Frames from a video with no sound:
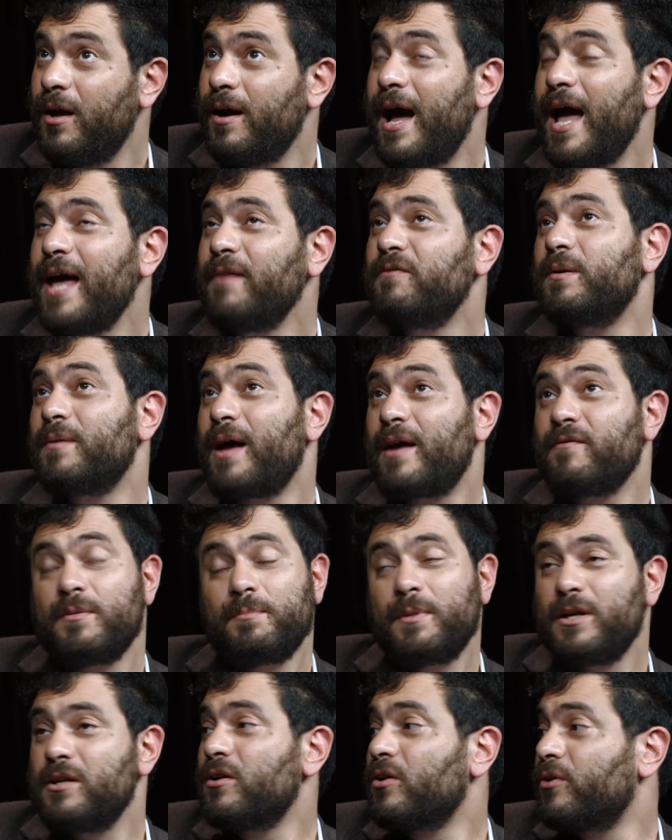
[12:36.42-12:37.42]
I
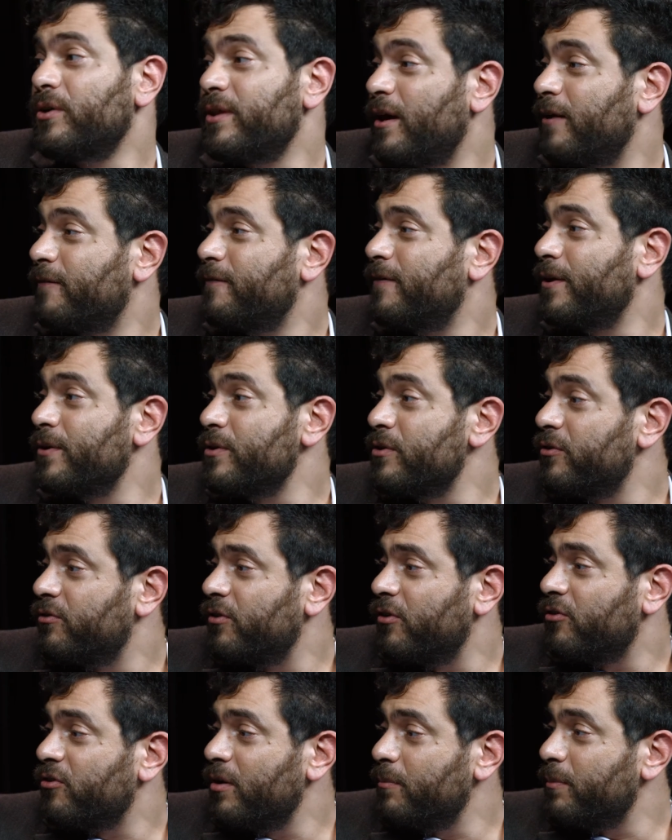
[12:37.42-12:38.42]
haven't been nearly that far in the
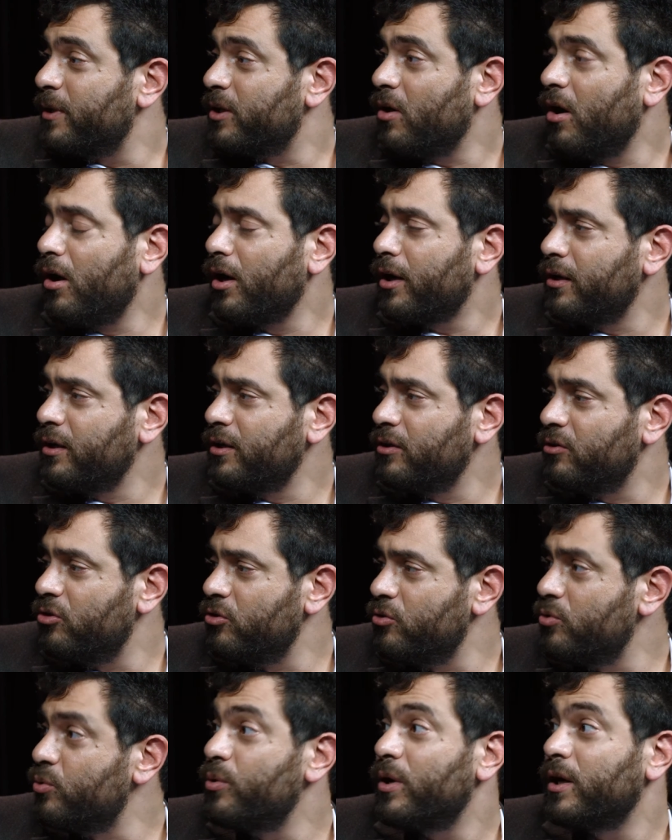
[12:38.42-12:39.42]
system, but talking
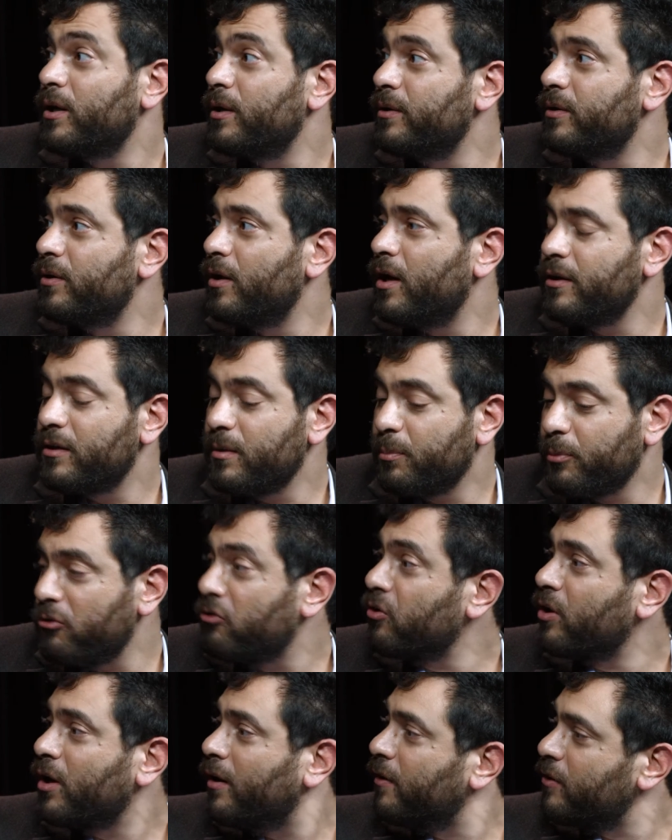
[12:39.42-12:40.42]
to
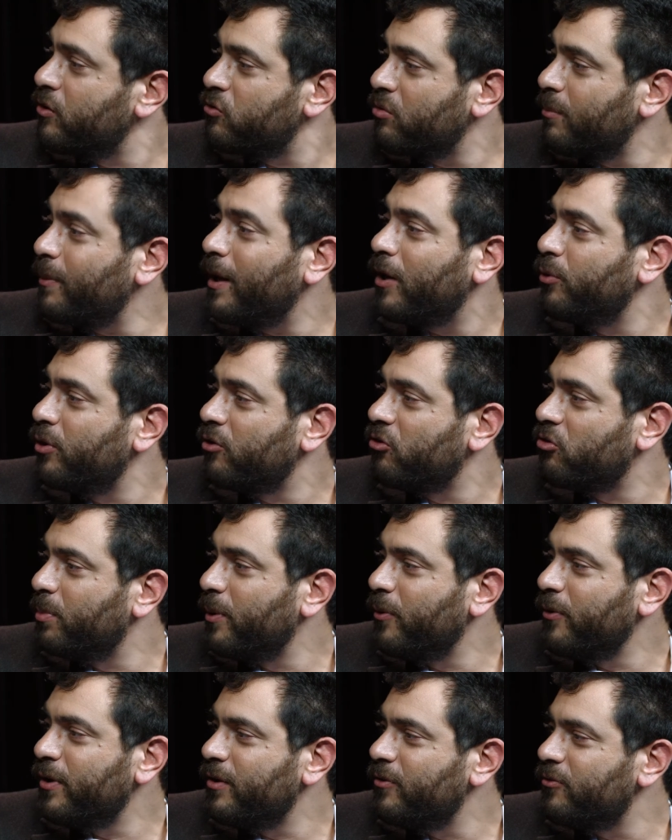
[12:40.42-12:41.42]
prison guards from my own
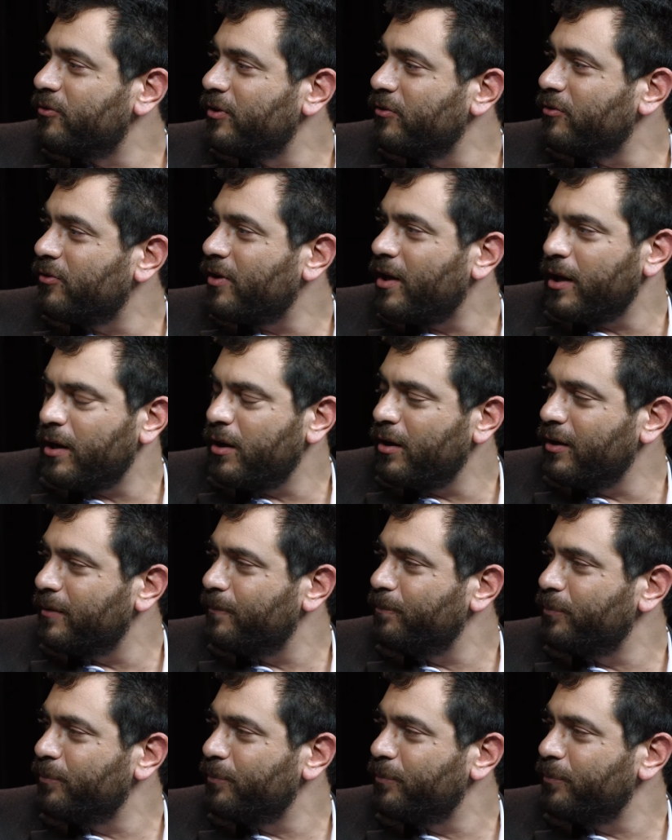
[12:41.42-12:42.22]
experience inside